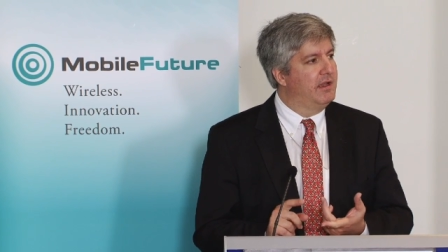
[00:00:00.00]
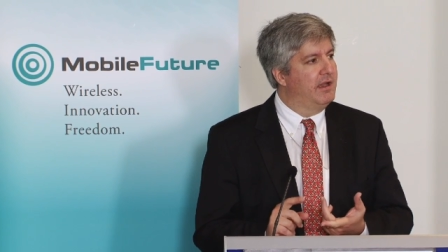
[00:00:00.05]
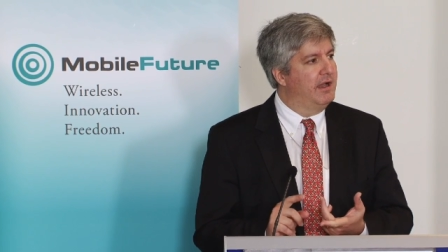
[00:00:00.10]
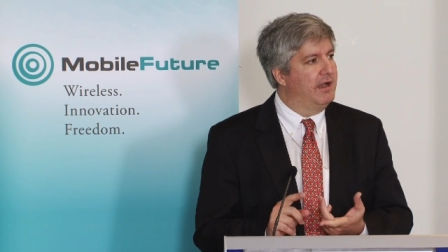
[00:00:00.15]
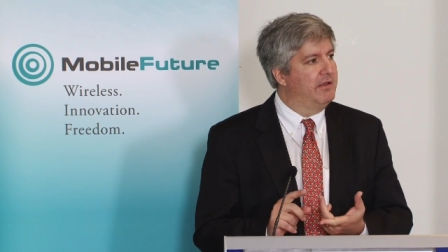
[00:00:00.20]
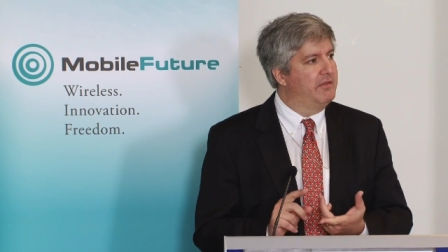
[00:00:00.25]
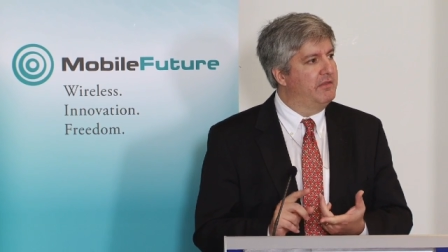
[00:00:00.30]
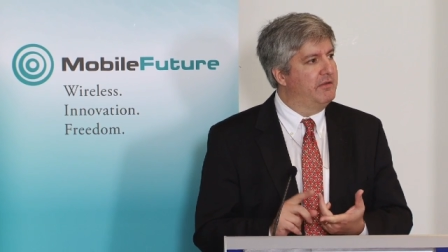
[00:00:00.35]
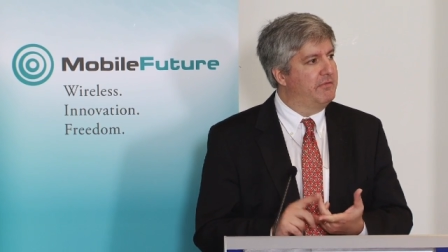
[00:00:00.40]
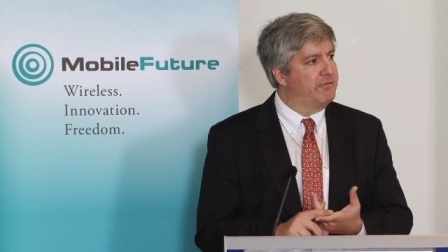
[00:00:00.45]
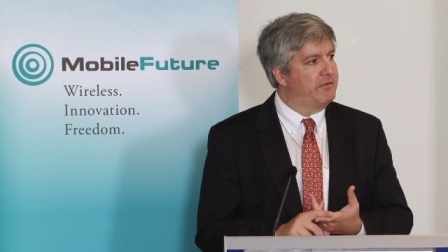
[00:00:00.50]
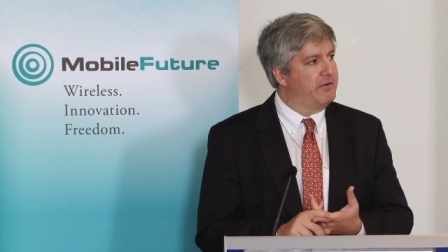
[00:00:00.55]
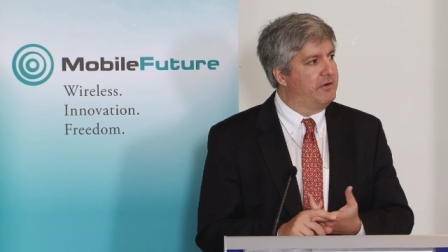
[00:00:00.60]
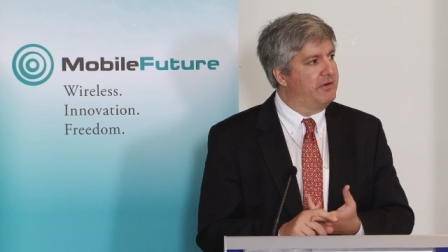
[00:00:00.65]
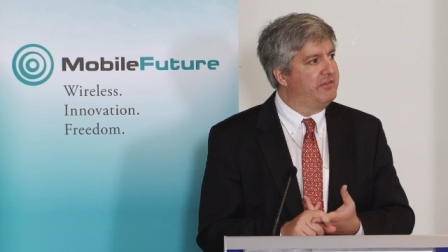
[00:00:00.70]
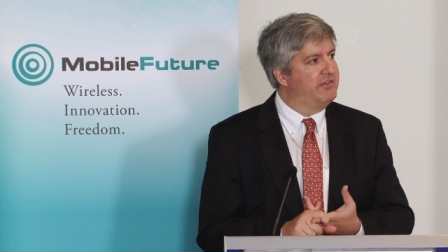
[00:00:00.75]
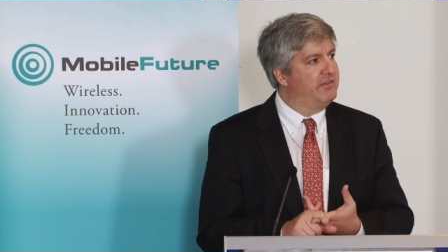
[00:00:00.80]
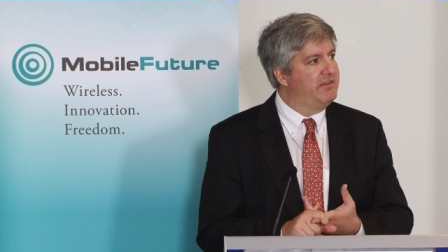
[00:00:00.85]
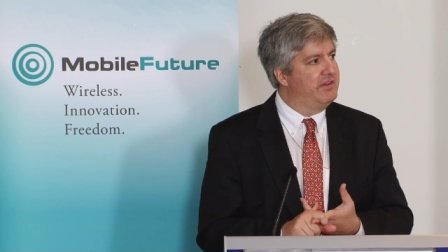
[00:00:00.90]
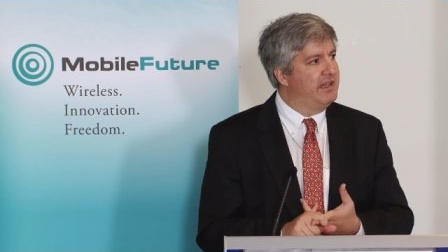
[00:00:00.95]
The
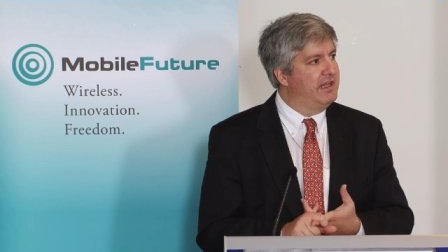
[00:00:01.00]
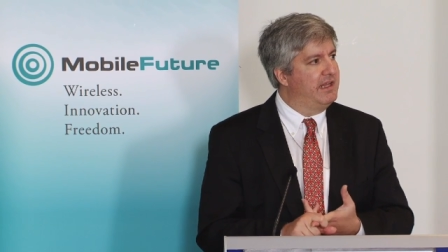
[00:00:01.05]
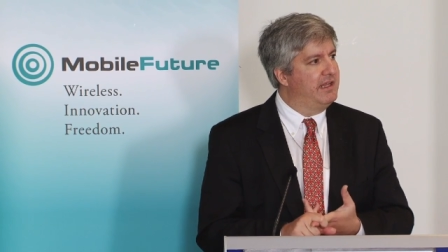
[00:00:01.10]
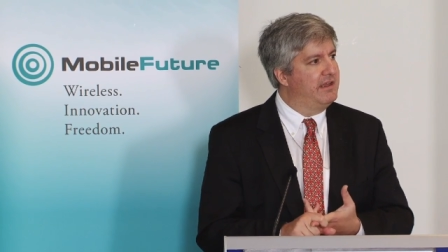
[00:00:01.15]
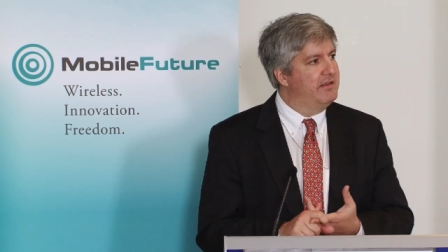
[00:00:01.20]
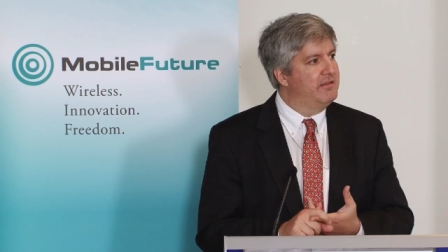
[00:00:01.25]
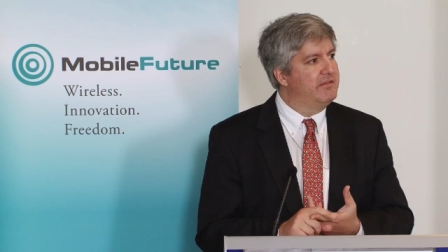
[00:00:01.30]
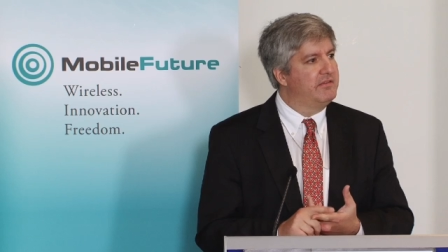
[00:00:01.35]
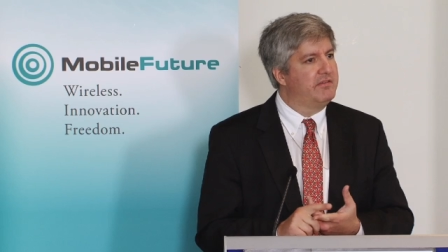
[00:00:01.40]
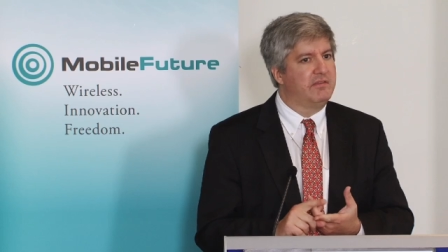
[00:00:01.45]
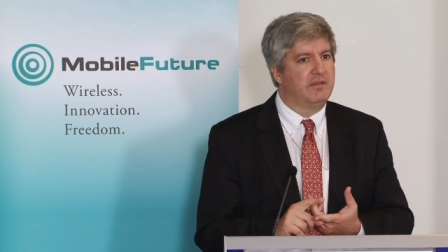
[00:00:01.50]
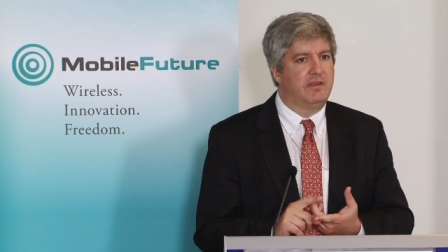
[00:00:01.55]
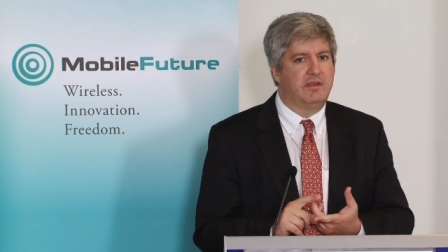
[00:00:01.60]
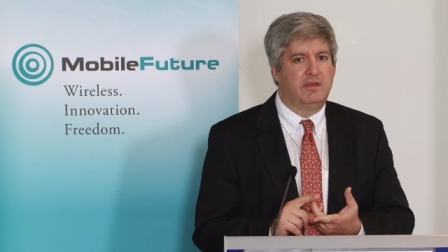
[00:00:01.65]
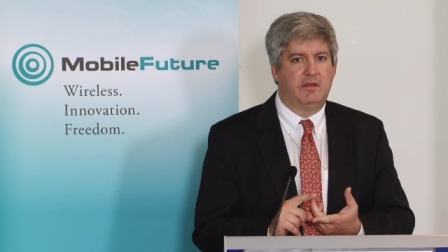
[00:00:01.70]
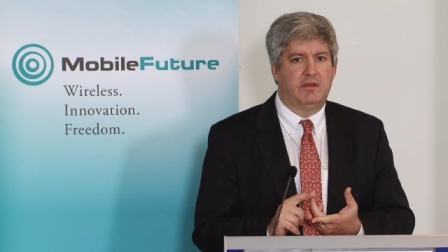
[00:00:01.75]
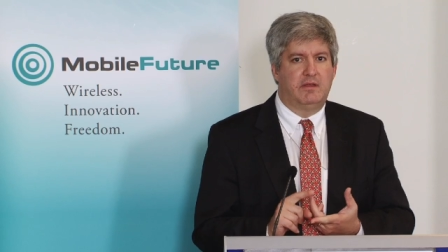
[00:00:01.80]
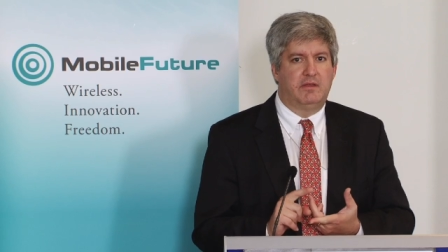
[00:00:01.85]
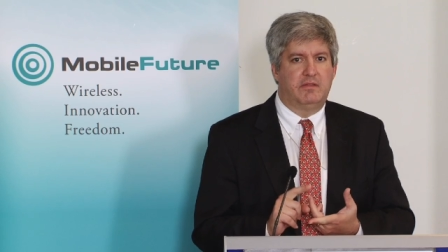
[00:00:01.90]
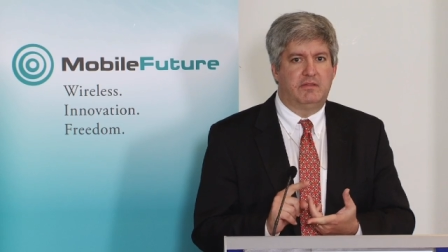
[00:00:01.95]
first is
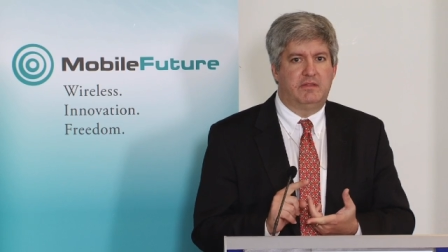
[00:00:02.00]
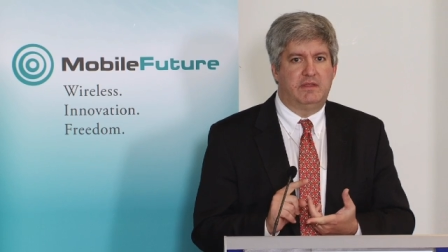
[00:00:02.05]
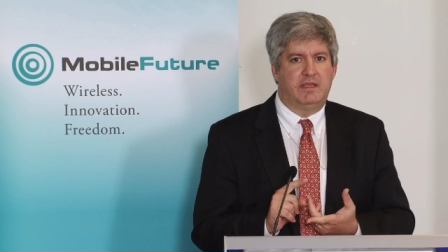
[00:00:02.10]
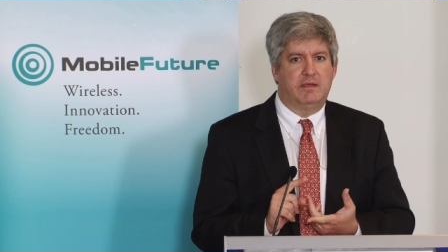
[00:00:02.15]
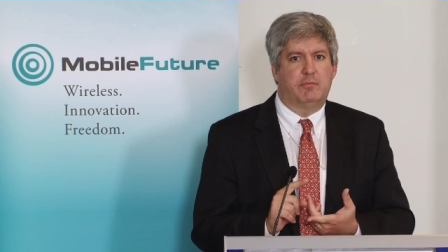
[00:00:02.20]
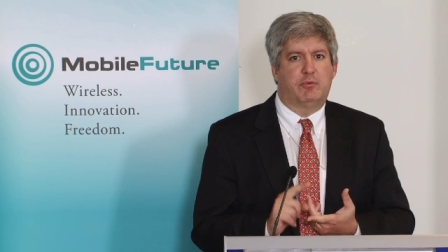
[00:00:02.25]
the